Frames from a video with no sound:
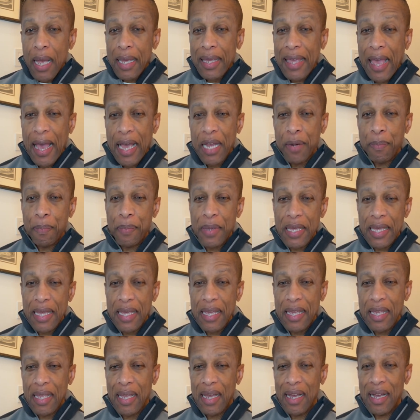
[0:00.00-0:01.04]
can
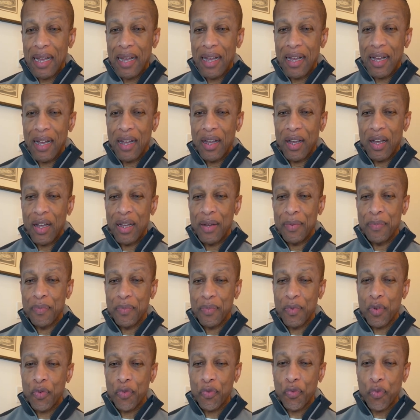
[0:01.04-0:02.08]
be
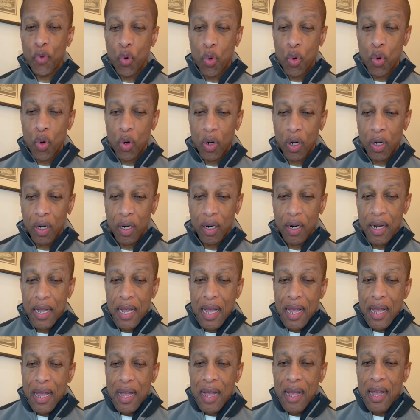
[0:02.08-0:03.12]
for
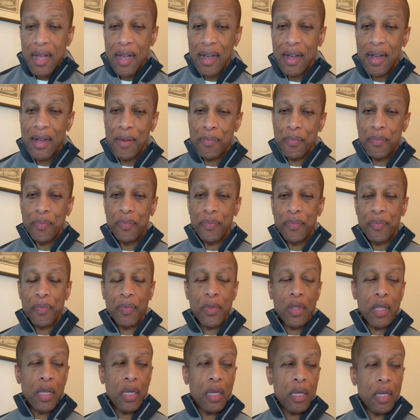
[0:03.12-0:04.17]
um,
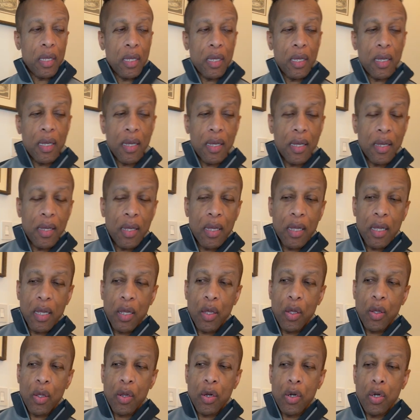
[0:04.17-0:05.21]
uh,
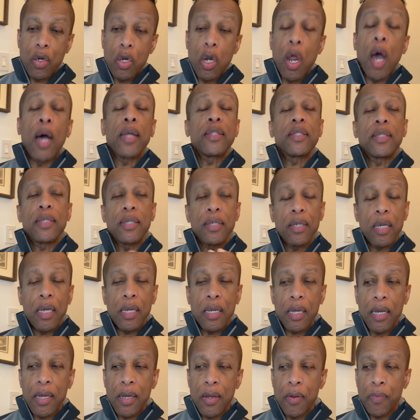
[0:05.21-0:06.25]
not
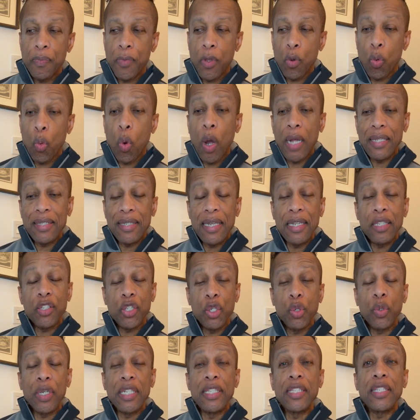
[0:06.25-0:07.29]
wanting
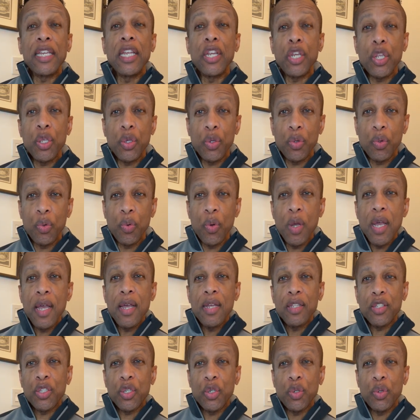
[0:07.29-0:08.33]
to continue
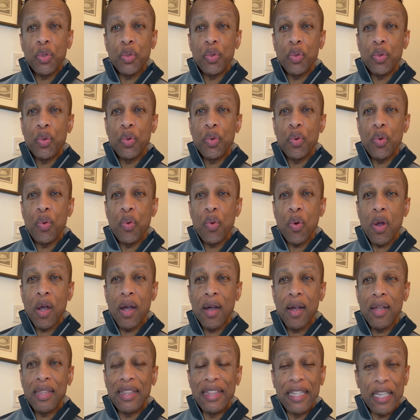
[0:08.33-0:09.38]
to
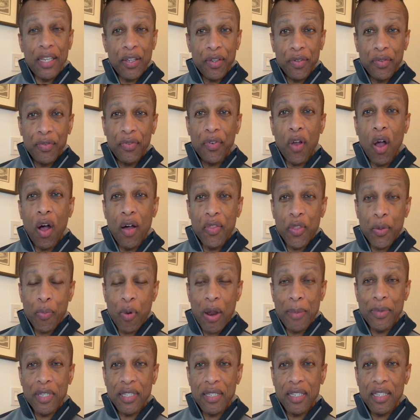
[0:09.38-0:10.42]
live on the
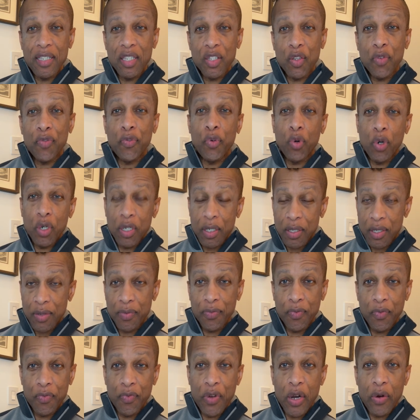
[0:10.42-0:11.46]
premises for
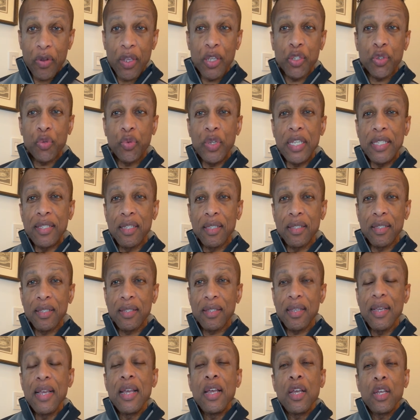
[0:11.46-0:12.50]
various
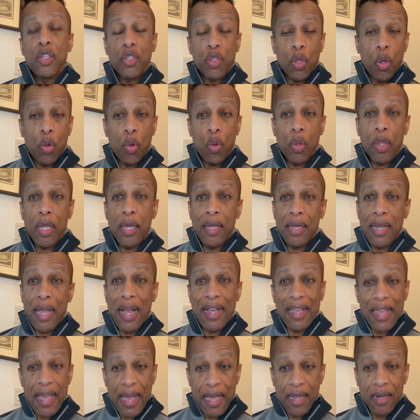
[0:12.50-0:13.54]
reasons. So
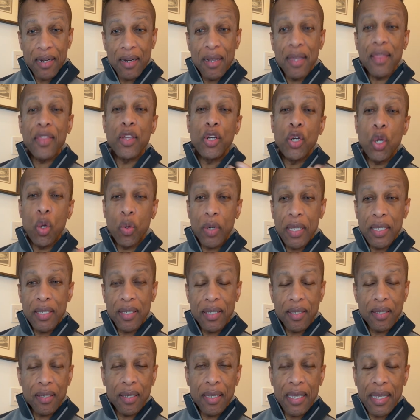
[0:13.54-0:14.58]
again, the
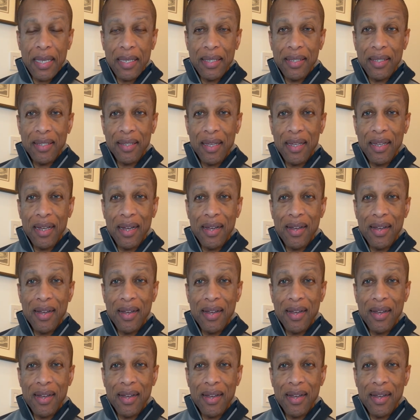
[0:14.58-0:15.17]
notice is